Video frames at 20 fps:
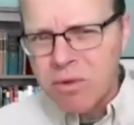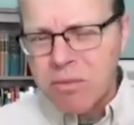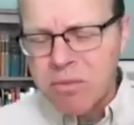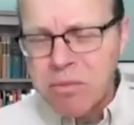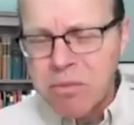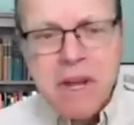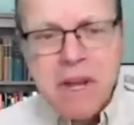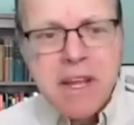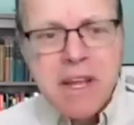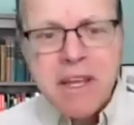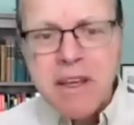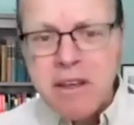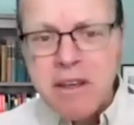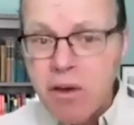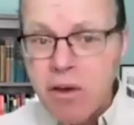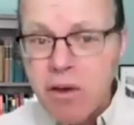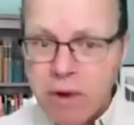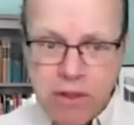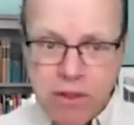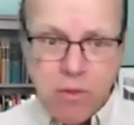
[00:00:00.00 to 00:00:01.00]
many
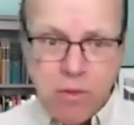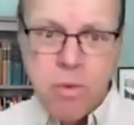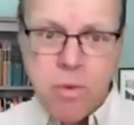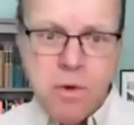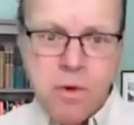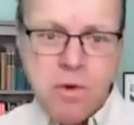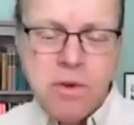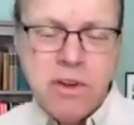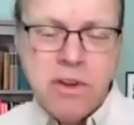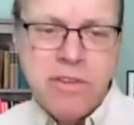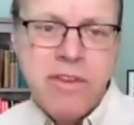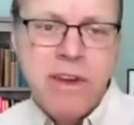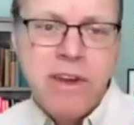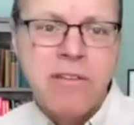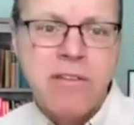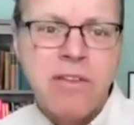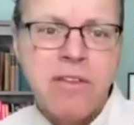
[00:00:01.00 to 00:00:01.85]
around the world have